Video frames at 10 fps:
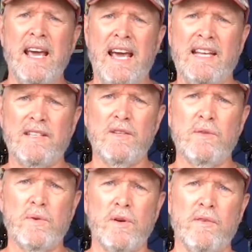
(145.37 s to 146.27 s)
and to
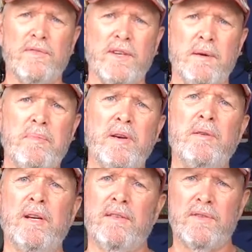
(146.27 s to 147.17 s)
do it over a
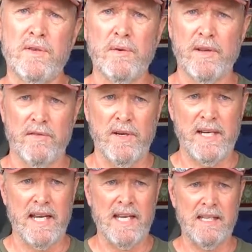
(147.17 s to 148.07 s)
period of 2 or 3
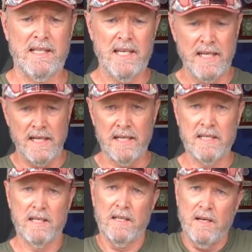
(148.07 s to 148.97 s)
days. Heat
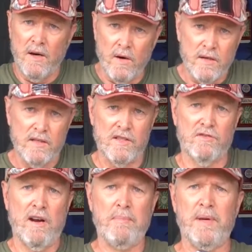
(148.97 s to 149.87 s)
it,
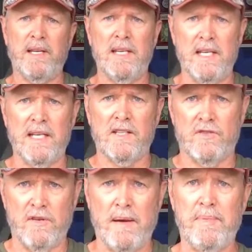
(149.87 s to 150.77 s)
strap it, heat it,
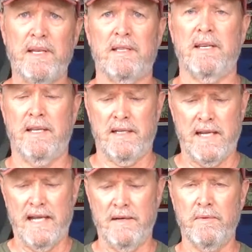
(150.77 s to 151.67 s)
strap it, and
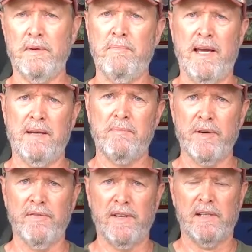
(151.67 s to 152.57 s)
that it would bend
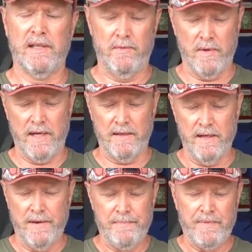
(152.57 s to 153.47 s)
perfectly. Well,
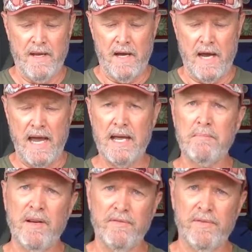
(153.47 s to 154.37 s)
I
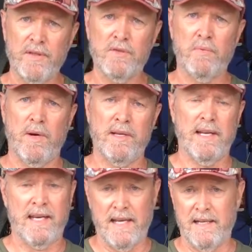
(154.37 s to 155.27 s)
had my first one,
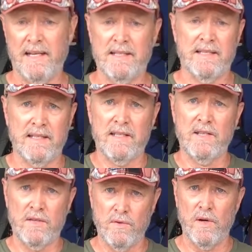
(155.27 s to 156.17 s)
again, at
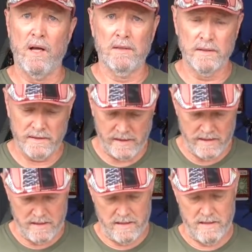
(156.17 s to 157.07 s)
$62.
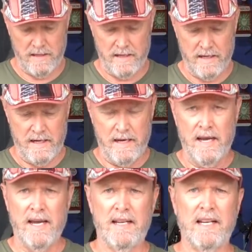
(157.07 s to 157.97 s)

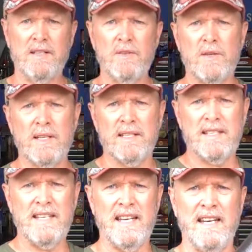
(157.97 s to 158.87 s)
And as you can
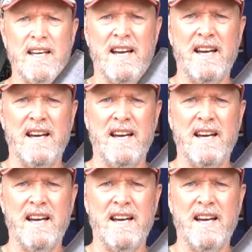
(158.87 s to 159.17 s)
see,